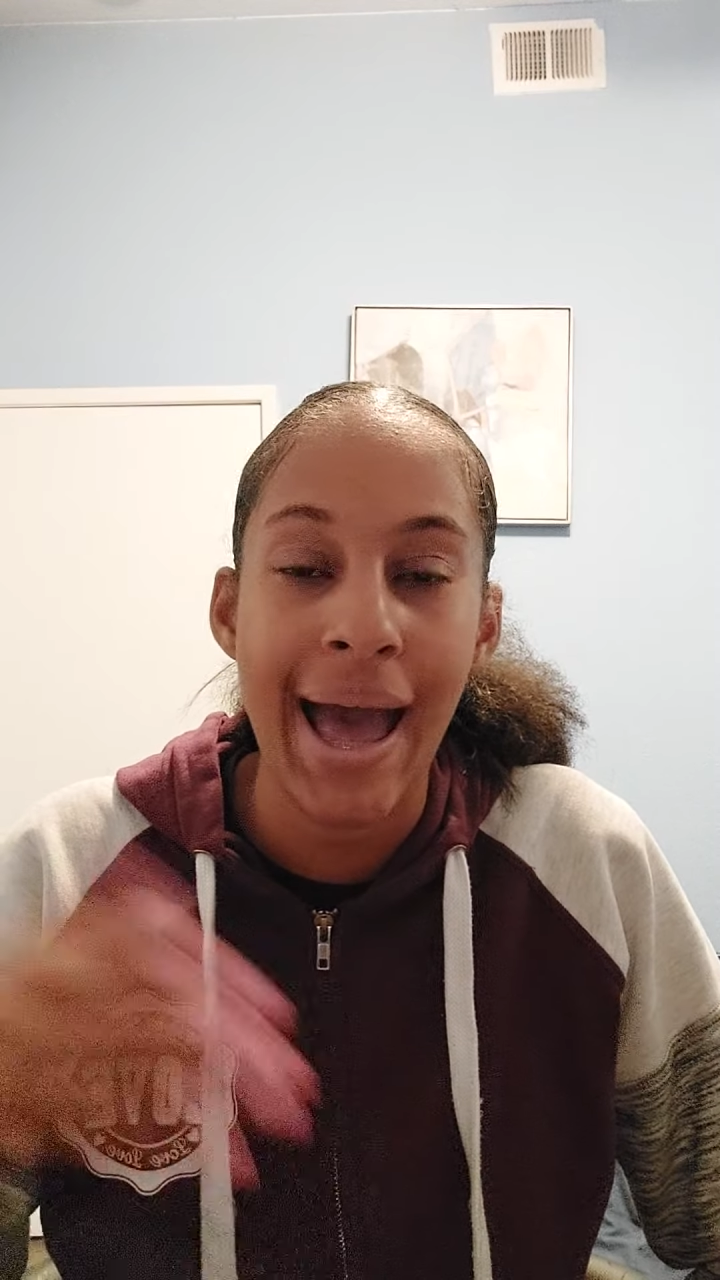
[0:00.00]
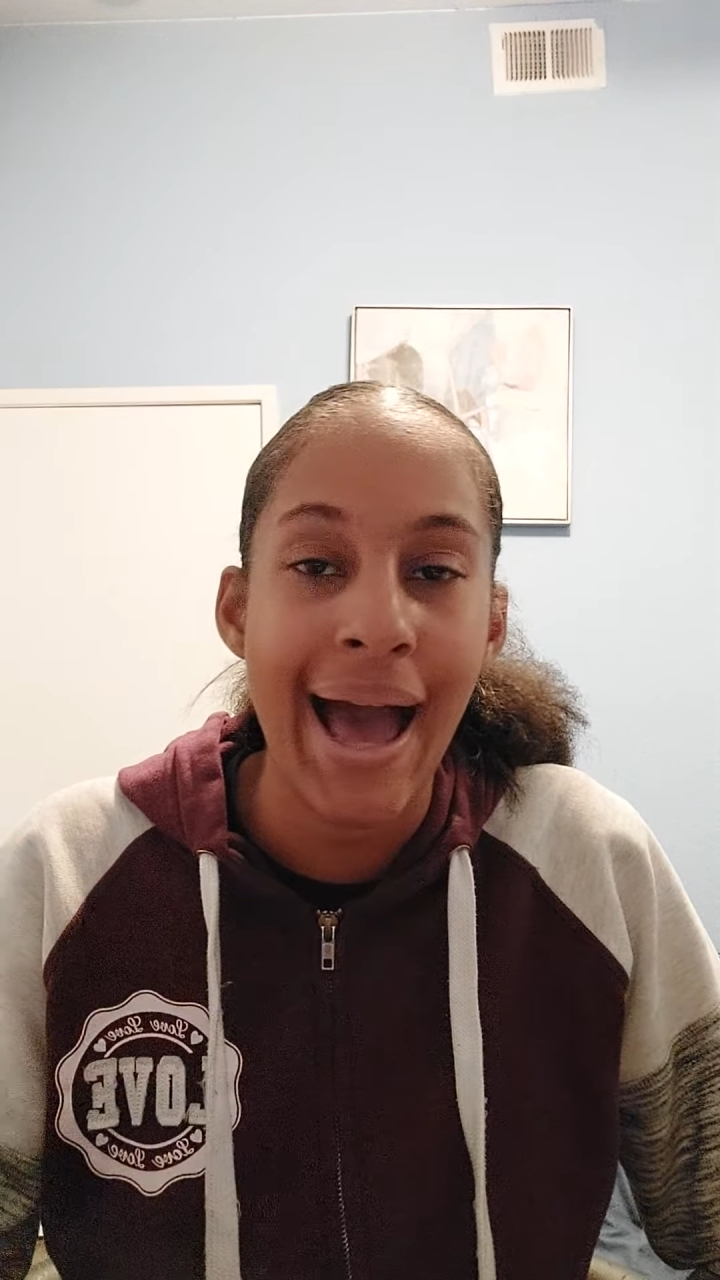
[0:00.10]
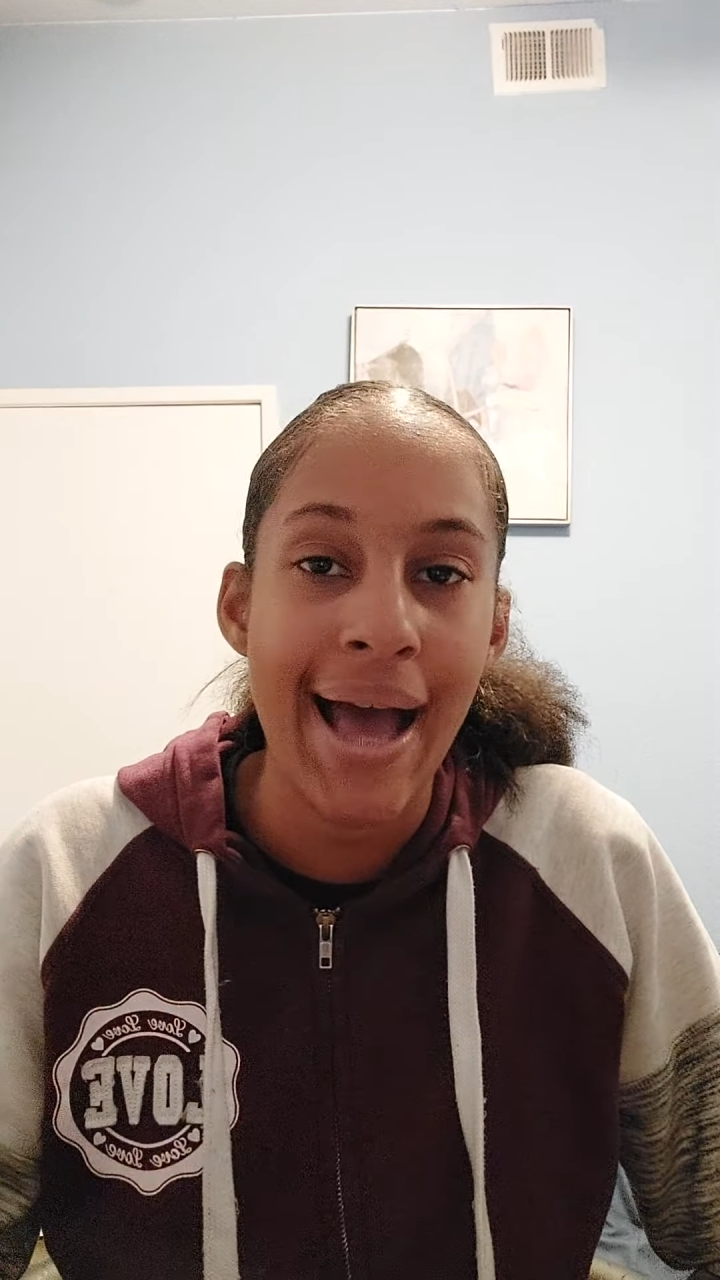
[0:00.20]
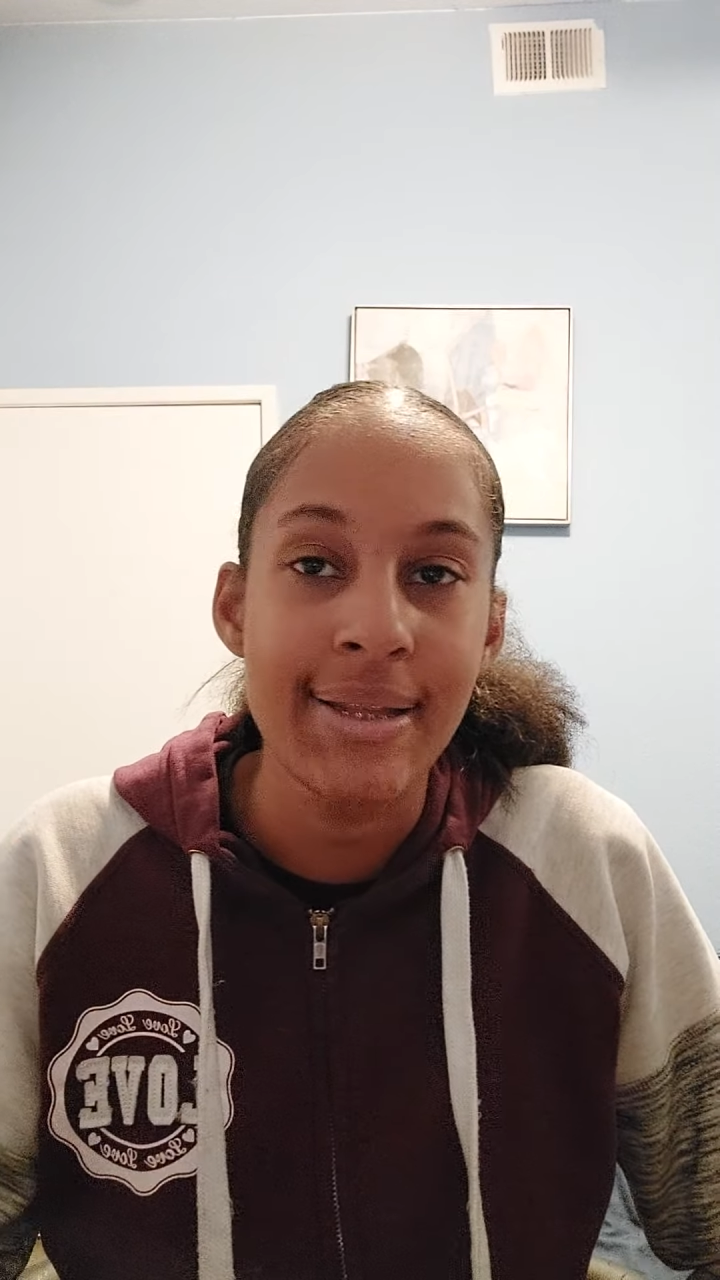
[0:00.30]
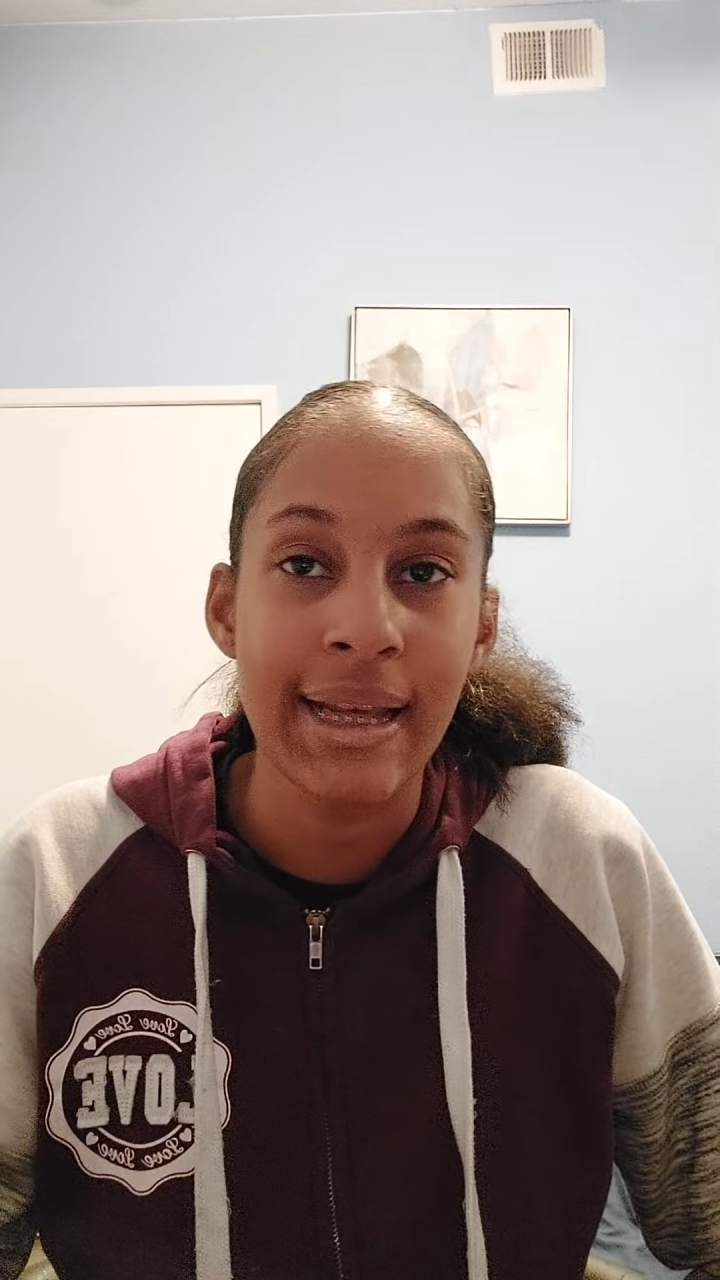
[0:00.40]

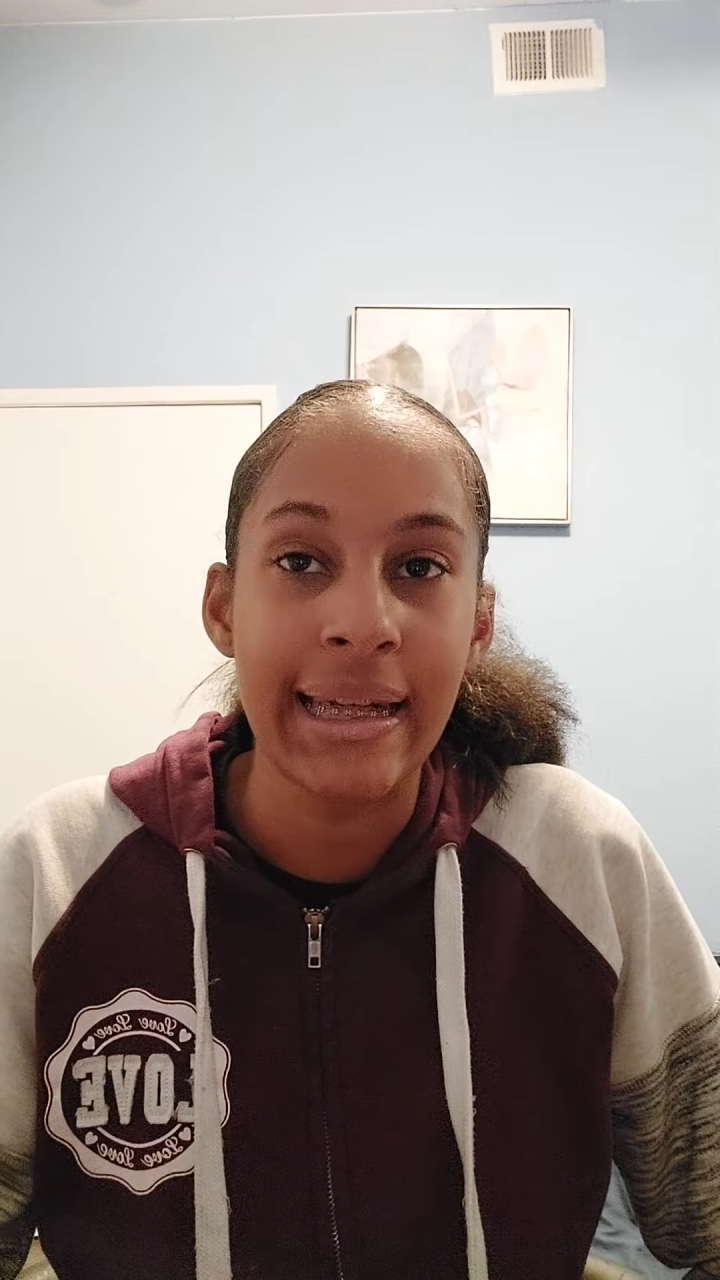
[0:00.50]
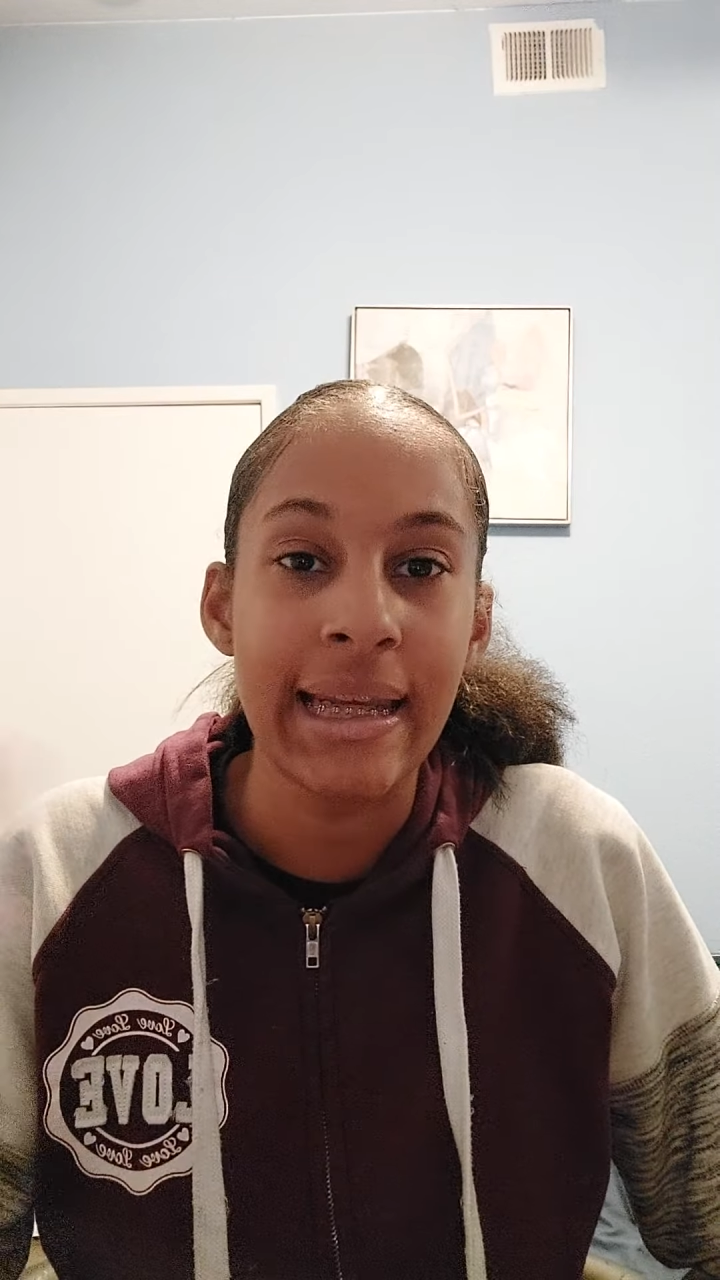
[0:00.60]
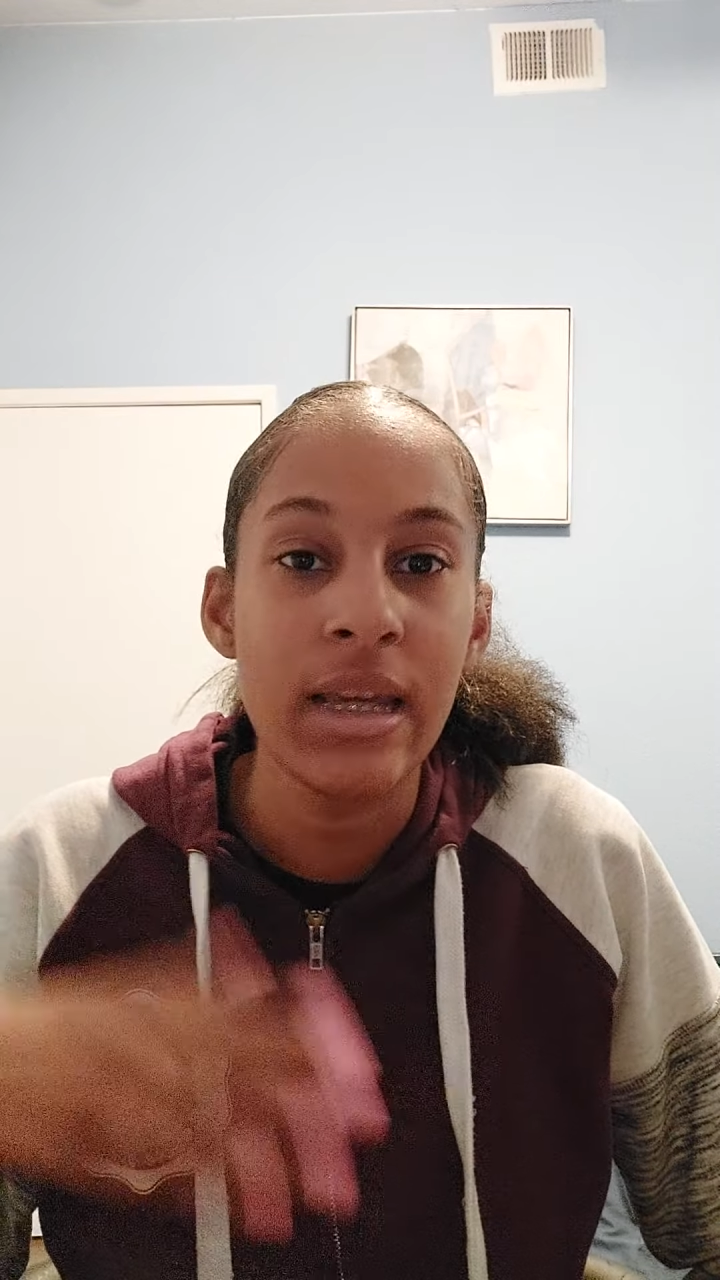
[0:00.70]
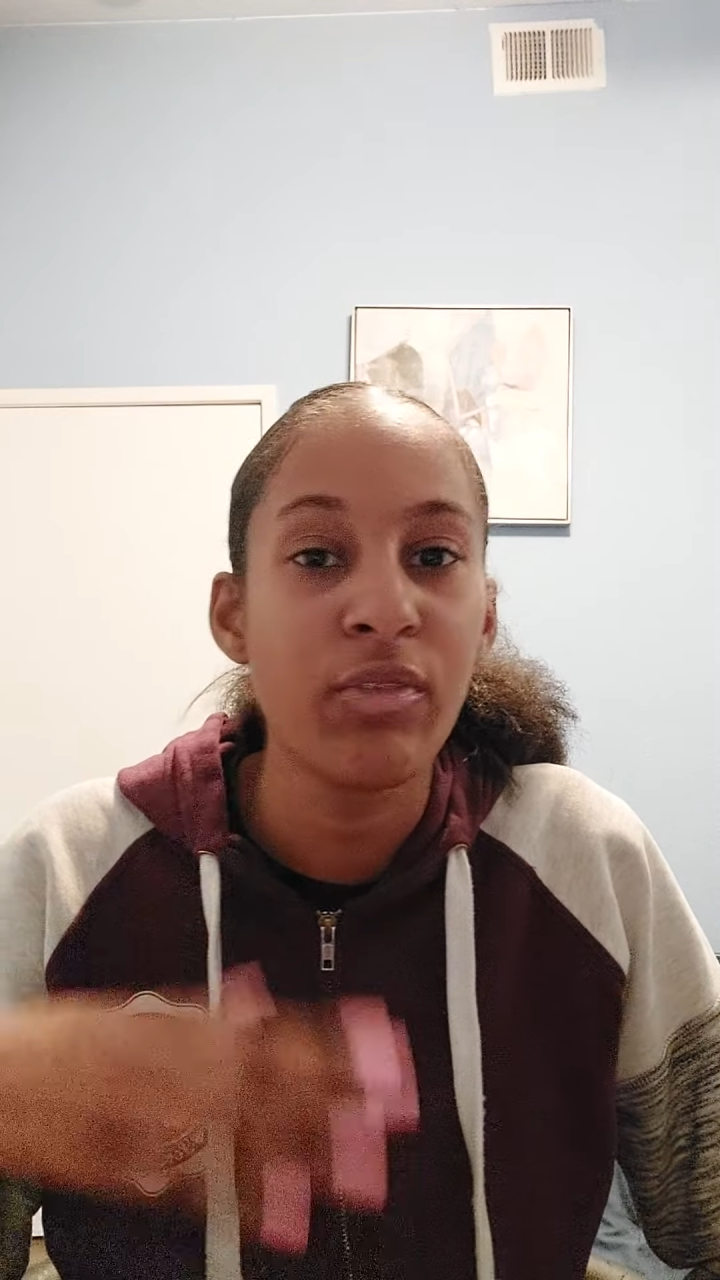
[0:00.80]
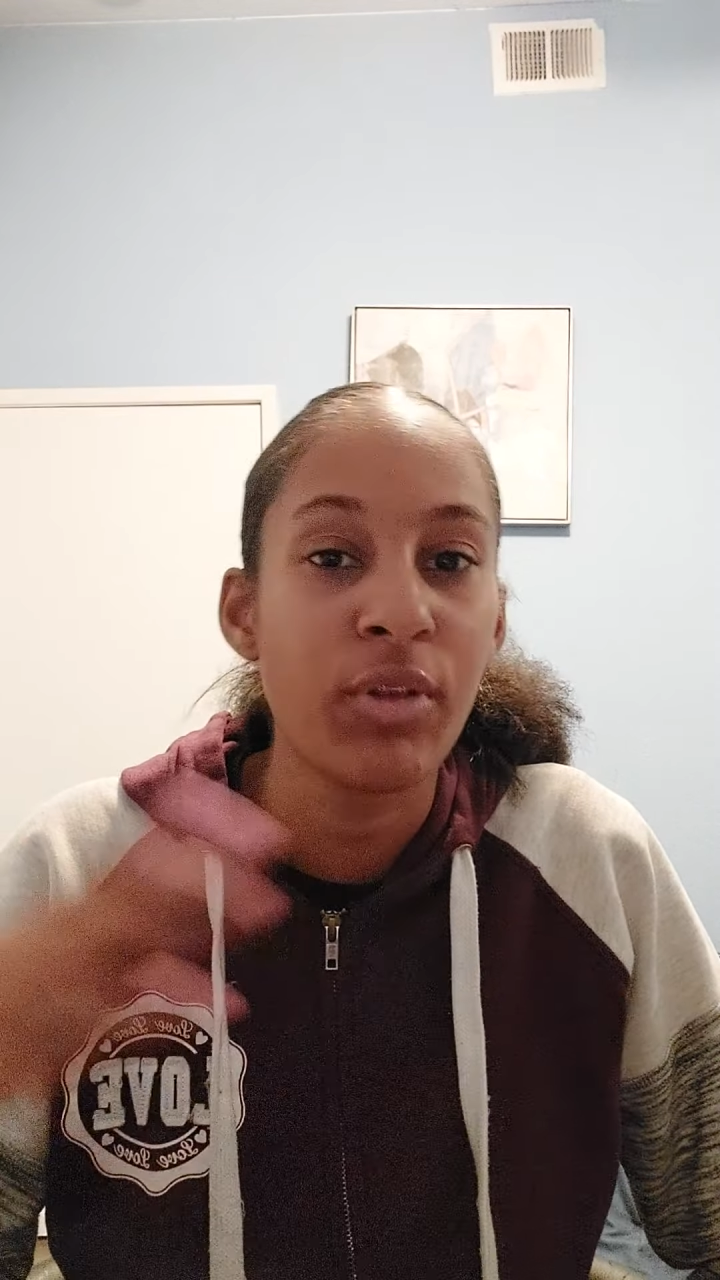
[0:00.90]
I had to leave